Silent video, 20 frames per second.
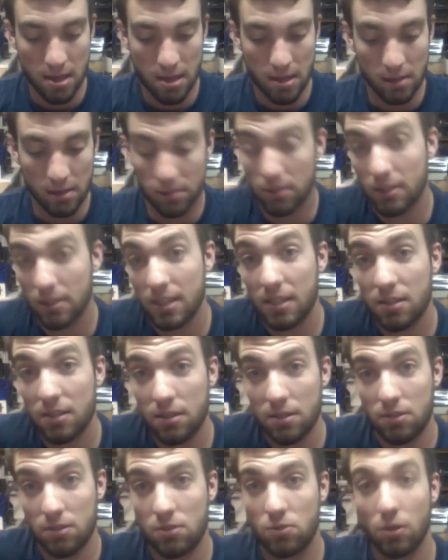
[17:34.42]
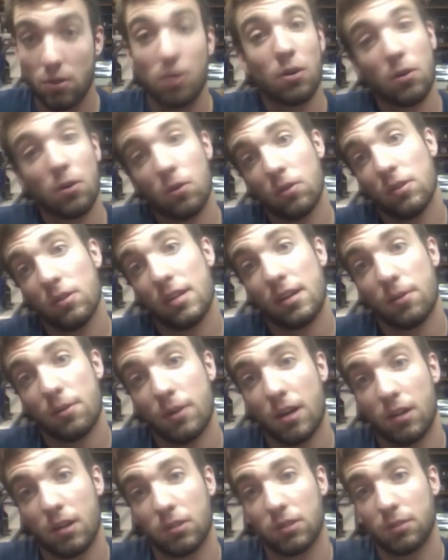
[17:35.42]
So then you just drill a hole in that
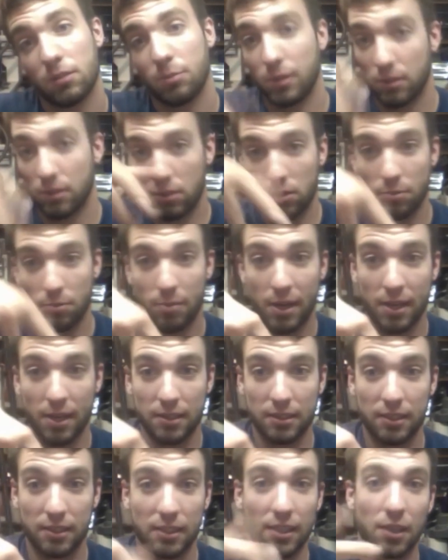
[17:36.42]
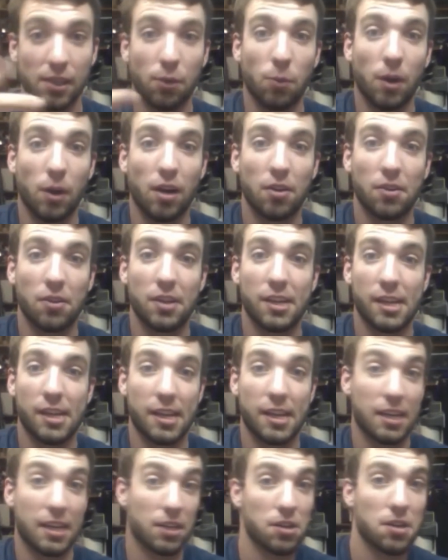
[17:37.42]
washer, put 2 pegs in there, weld it,
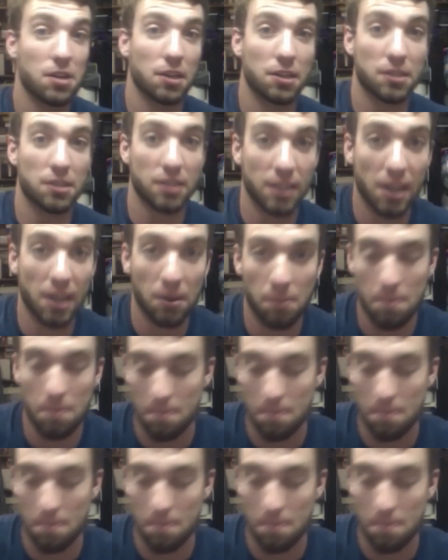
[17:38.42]
and you're good to go.